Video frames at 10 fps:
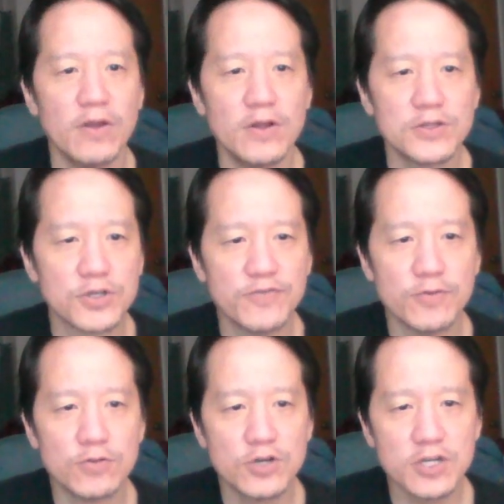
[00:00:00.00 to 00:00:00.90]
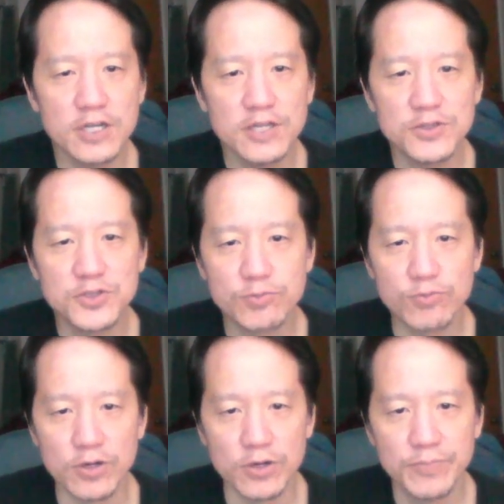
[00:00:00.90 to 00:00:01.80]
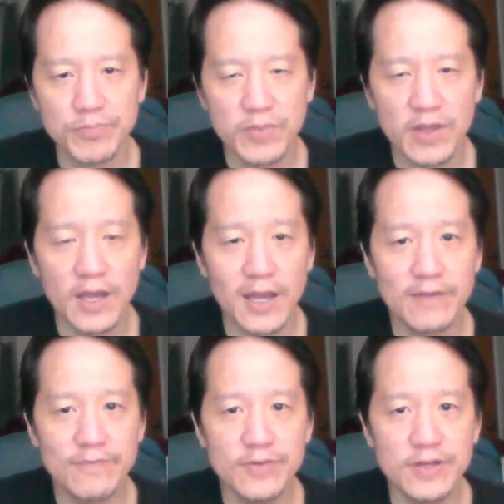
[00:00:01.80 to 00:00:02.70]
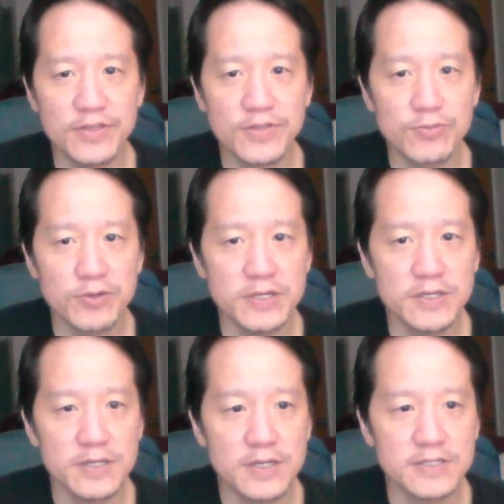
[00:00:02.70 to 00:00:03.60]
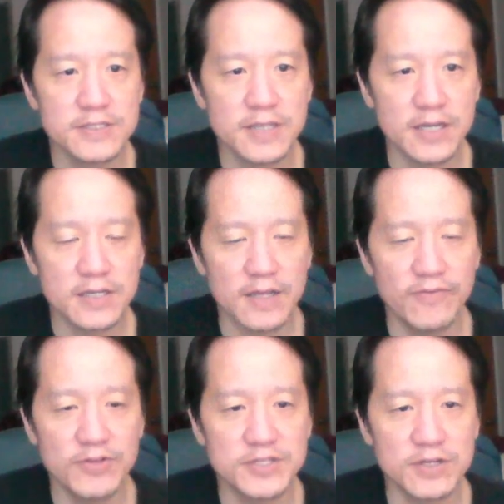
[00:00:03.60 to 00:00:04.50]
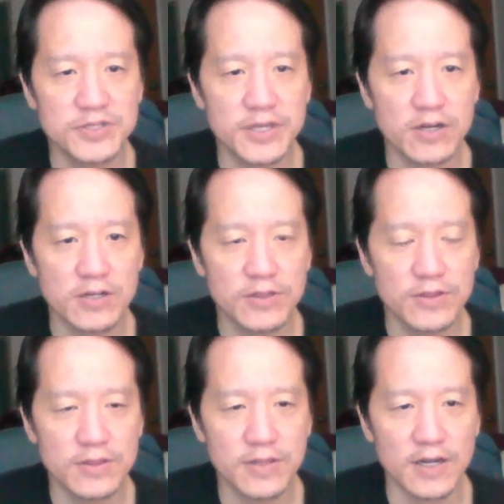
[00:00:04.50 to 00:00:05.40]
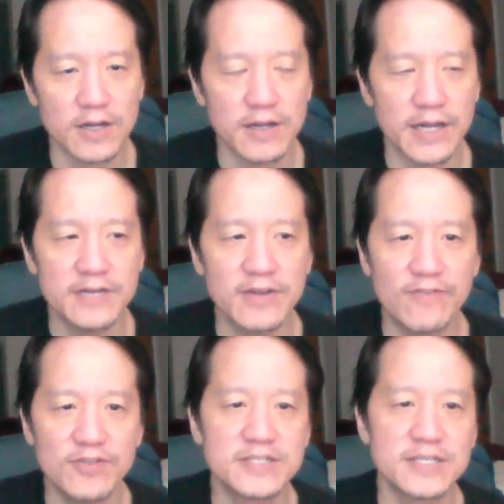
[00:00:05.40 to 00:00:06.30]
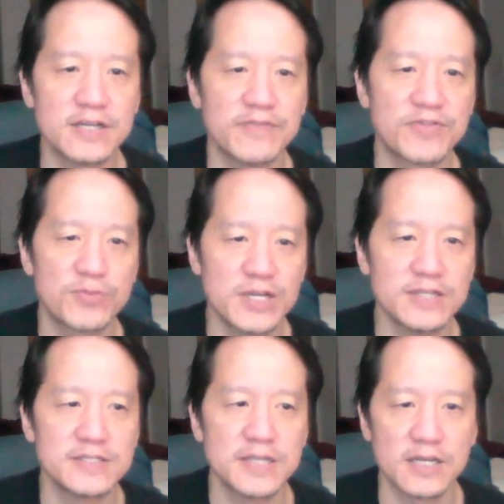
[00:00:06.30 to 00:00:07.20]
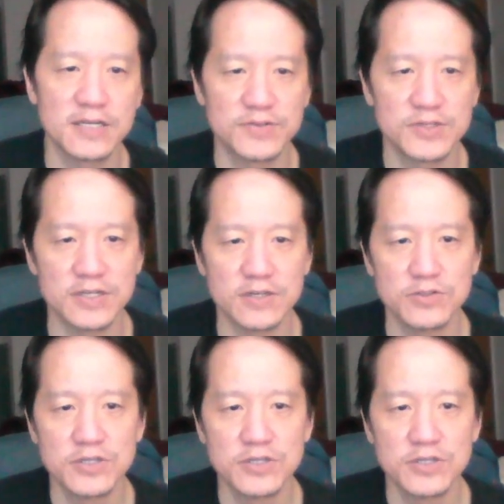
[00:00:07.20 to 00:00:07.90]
So if you look in this row, every cells that are every set of 3 consecutive cells